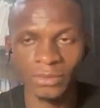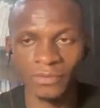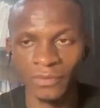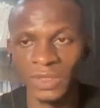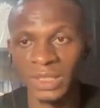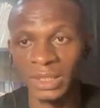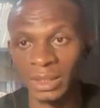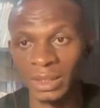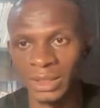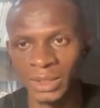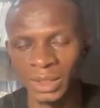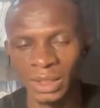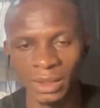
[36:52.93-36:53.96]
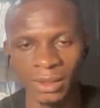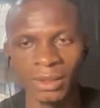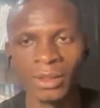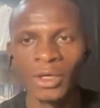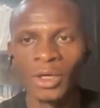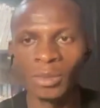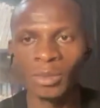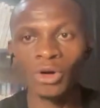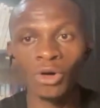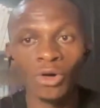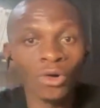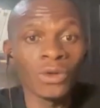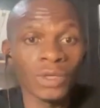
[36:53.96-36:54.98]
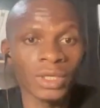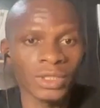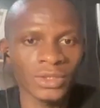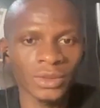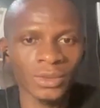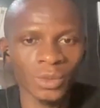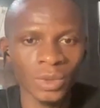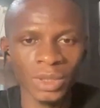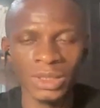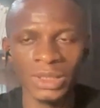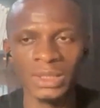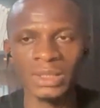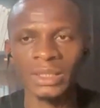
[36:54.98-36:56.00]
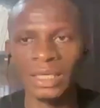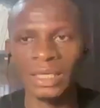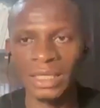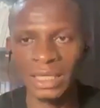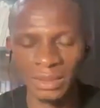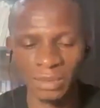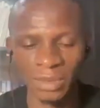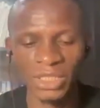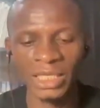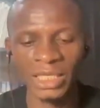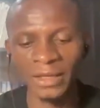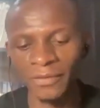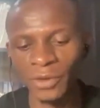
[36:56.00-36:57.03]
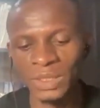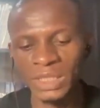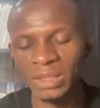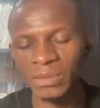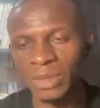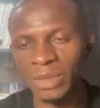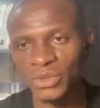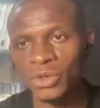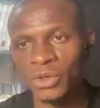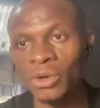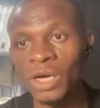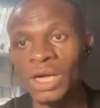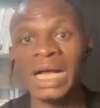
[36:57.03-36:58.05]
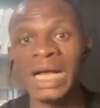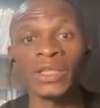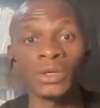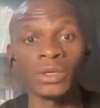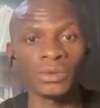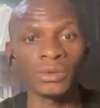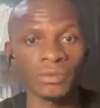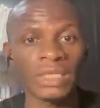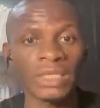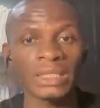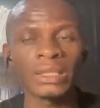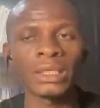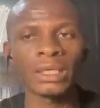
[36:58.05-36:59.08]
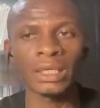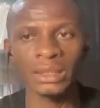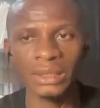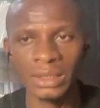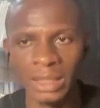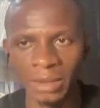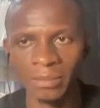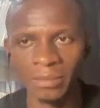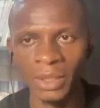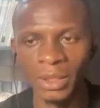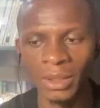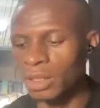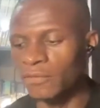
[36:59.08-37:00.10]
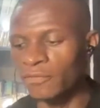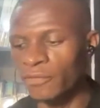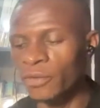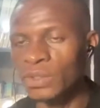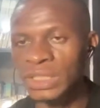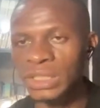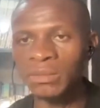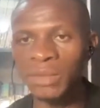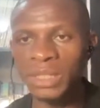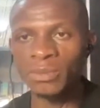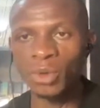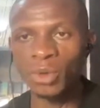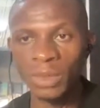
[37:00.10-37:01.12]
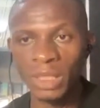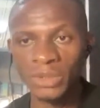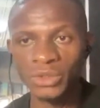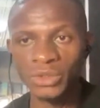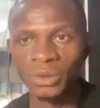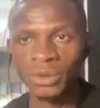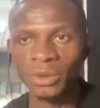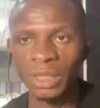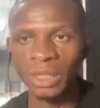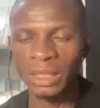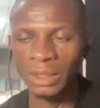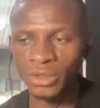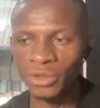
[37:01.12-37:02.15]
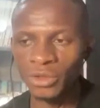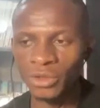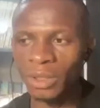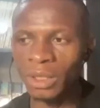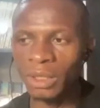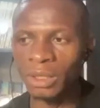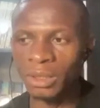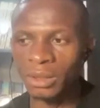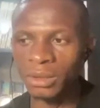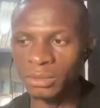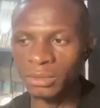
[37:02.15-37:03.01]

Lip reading: physically together, but co-location works, especially if your team is young and you're racing against time. If your team is more mature and you are,